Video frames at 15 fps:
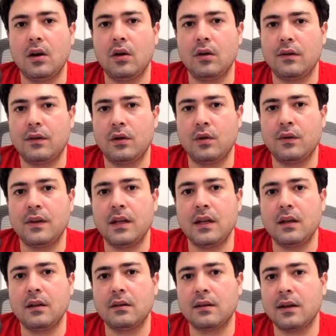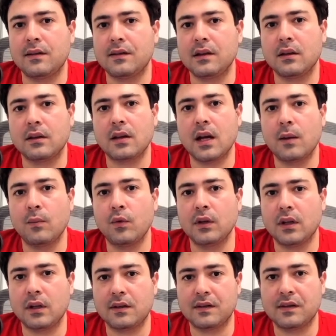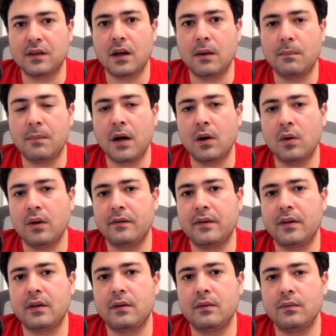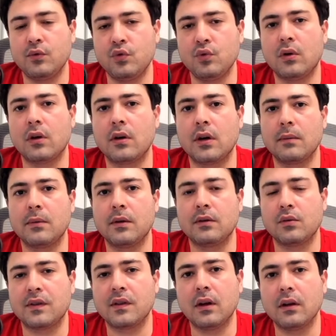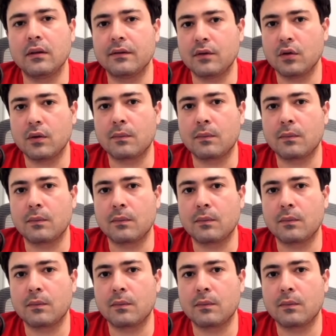Although the testing time will not stop, however, you are able to solve your